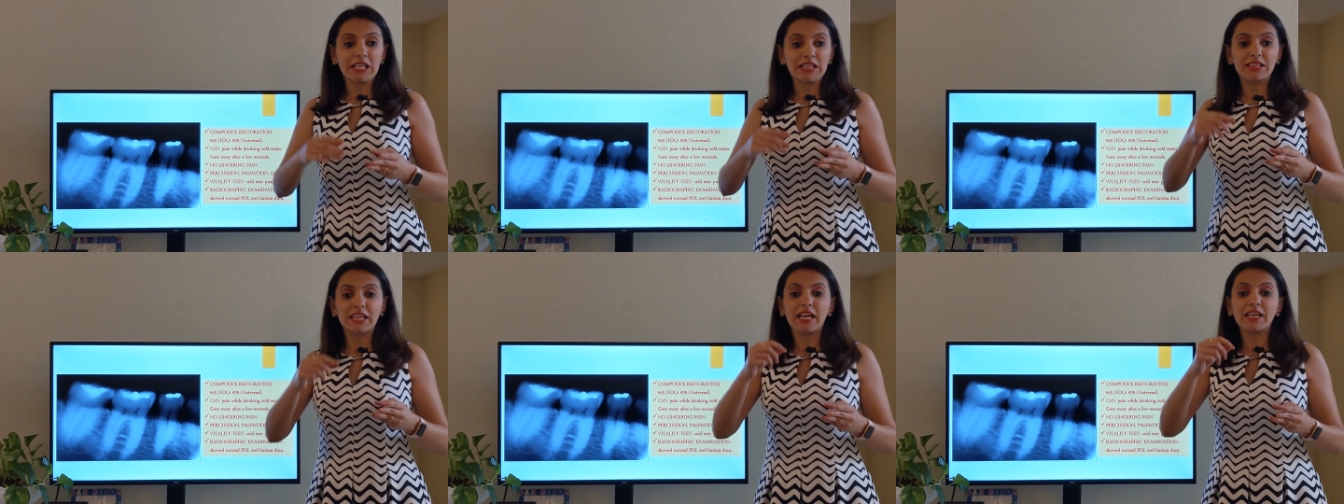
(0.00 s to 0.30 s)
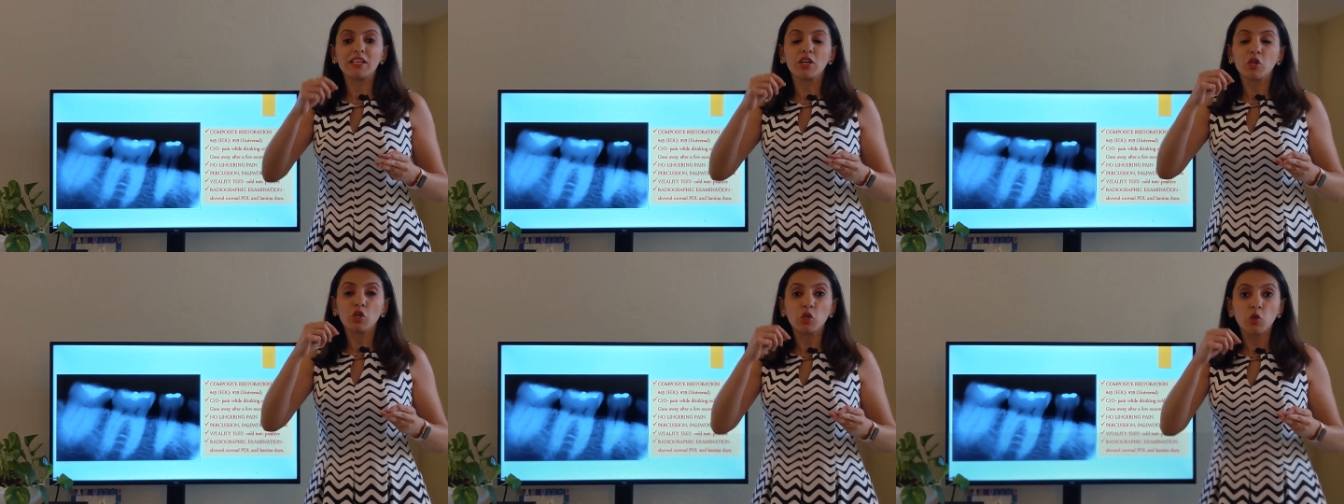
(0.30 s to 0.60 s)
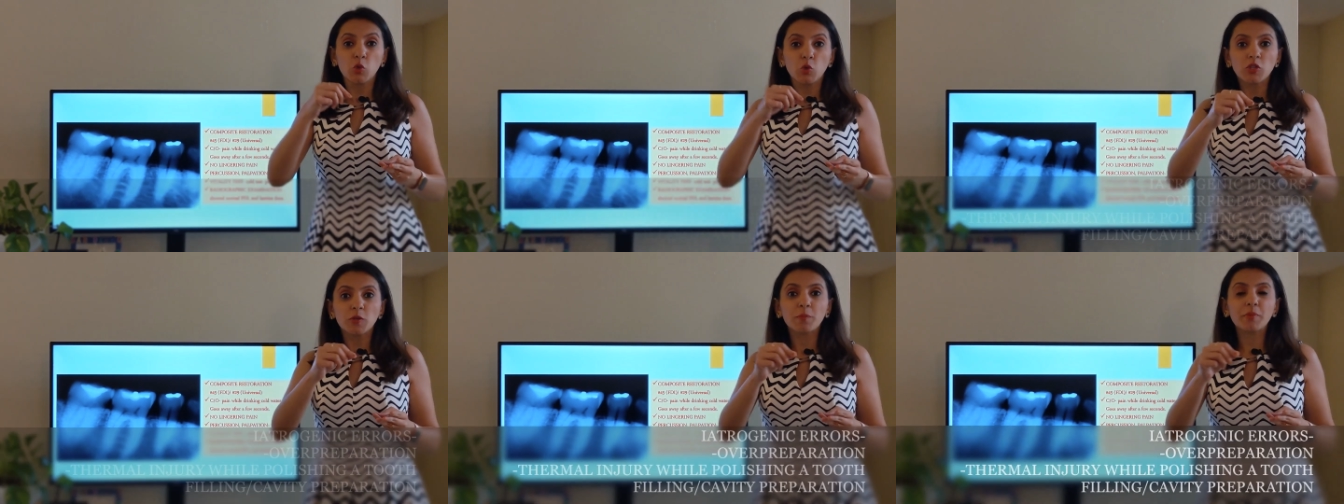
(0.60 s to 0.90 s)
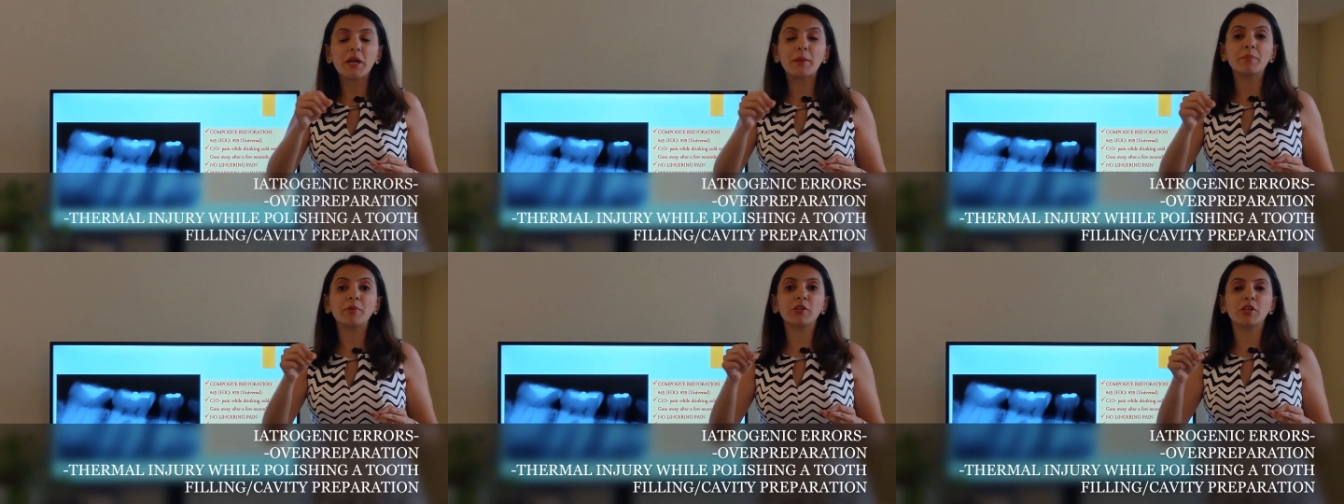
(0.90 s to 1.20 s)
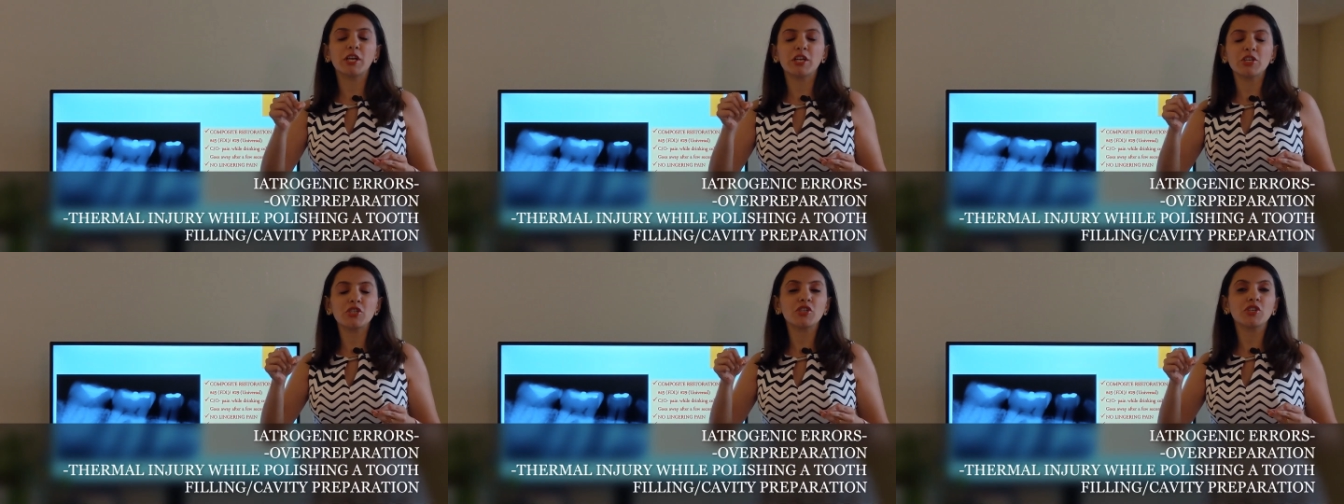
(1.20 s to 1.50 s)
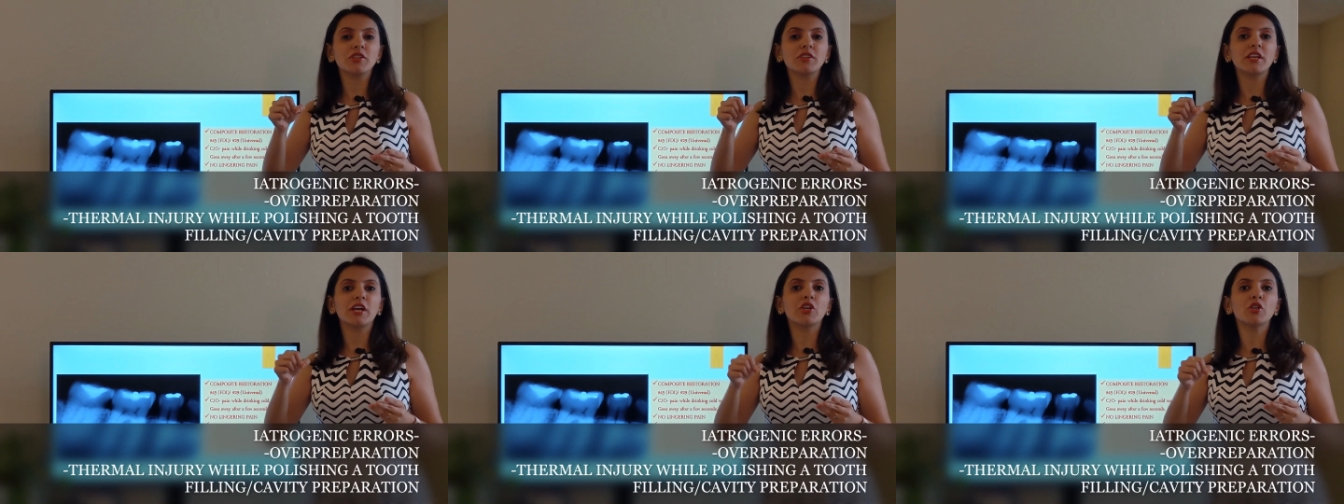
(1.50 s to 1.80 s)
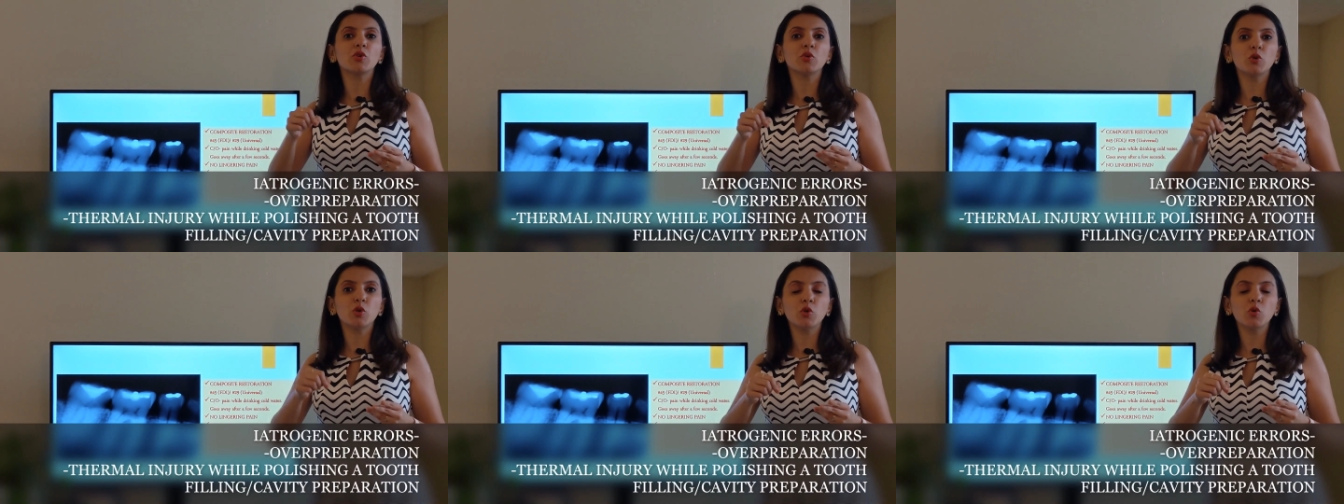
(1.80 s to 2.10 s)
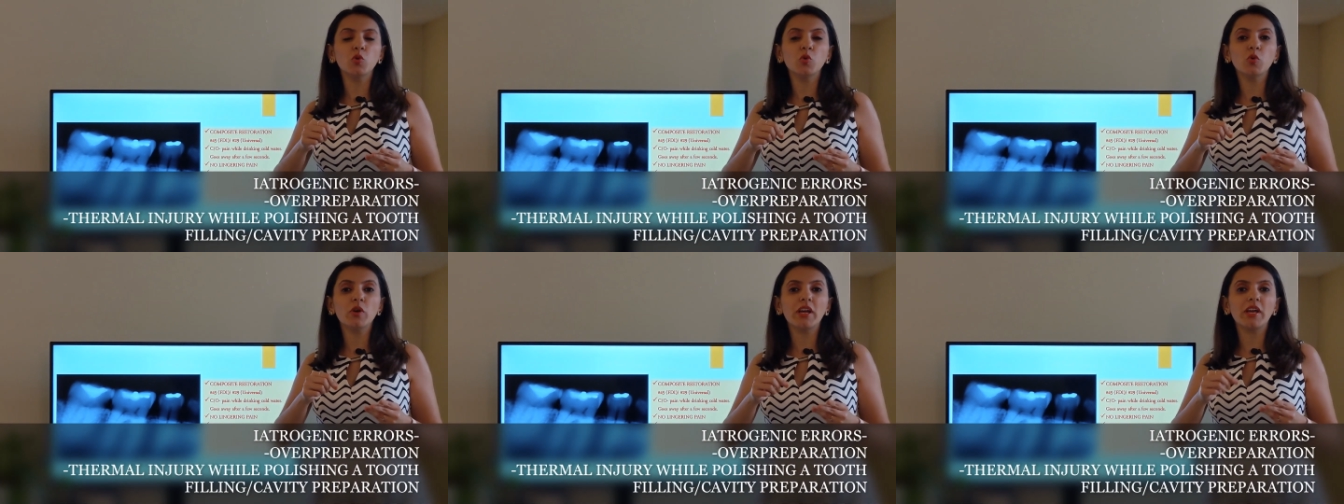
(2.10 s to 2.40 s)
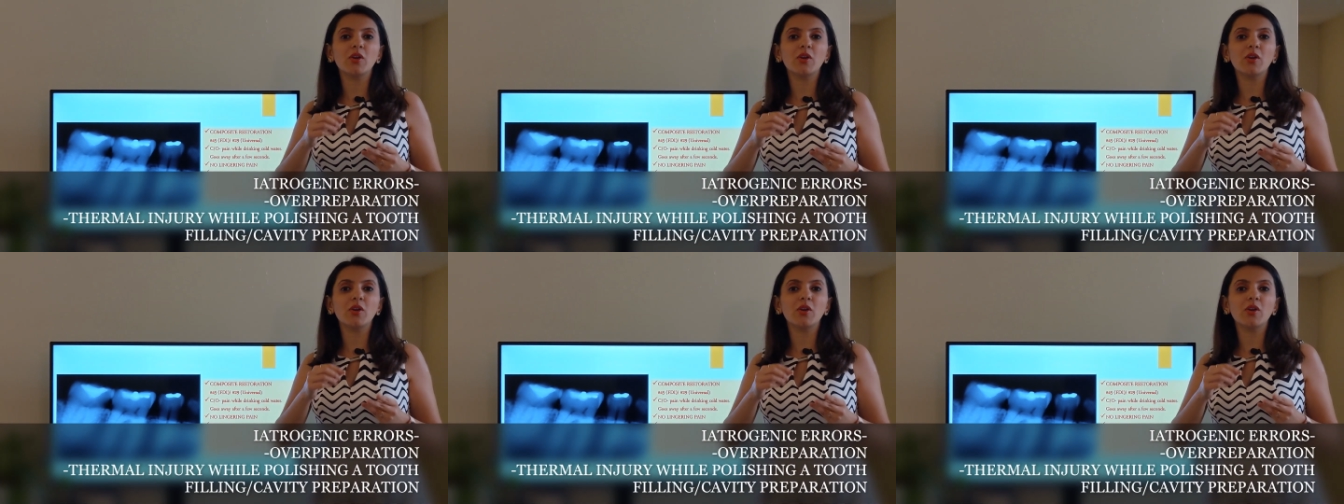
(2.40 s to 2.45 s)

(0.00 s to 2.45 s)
That tooth preparation that you do